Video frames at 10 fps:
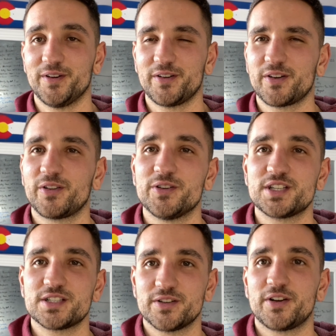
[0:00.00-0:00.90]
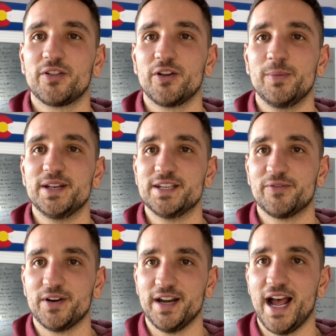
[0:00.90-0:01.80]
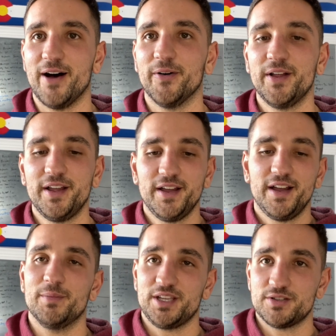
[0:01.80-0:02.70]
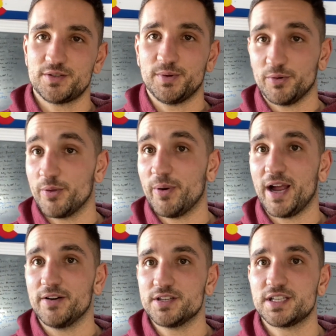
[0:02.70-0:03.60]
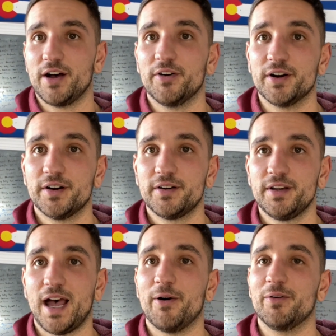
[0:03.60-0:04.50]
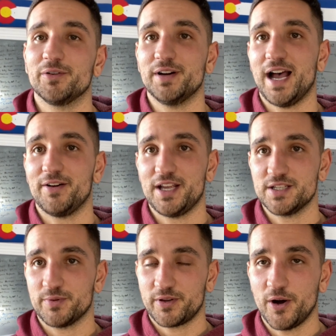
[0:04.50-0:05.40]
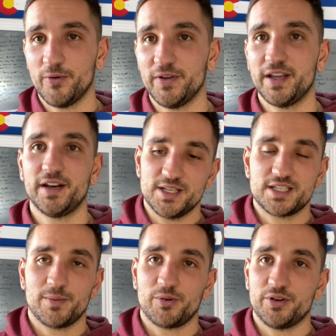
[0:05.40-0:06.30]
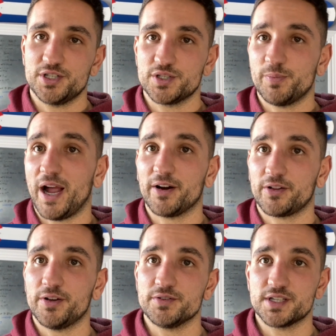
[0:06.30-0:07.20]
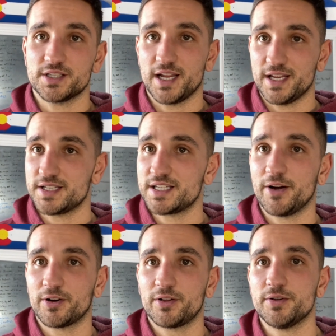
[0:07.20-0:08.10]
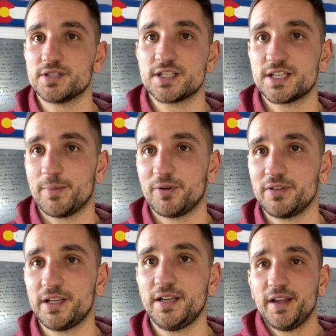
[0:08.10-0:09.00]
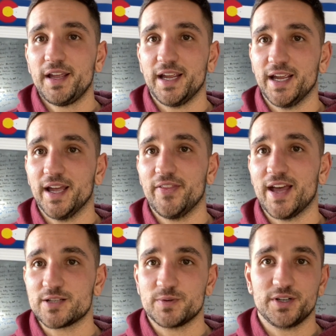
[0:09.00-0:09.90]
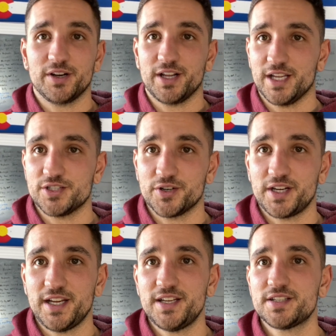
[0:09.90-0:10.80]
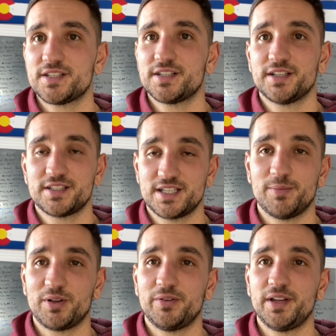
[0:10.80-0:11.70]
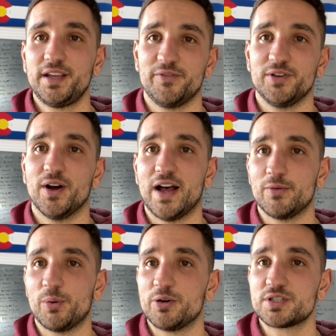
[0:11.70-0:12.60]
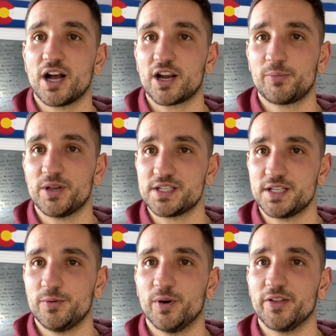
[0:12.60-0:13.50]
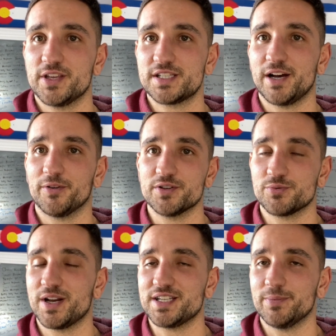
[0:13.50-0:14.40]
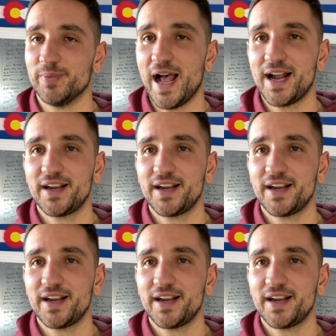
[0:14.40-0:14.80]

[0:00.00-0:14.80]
closings look a little bit different now. It used to be with the buyer and seller. However, nowadays with COVID, it's typically just buyer closes and seller closes separately. And that's when you're gonna get your keys. Typically, if you don't have a post-occupancy where the seller is renting back.